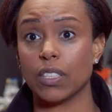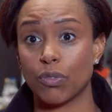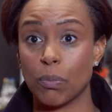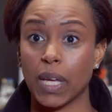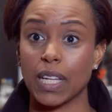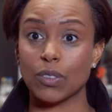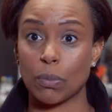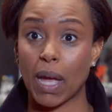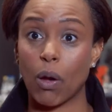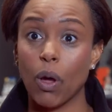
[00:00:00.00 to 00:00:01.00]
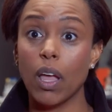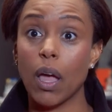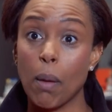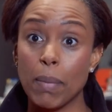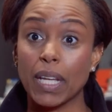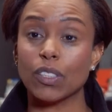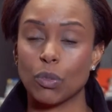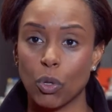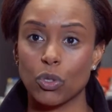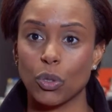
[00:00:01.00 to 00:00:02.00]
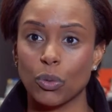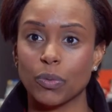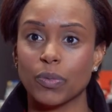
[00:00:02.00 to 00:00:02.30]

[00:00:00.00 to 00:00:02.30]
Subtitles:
because for me it's about a mixed model.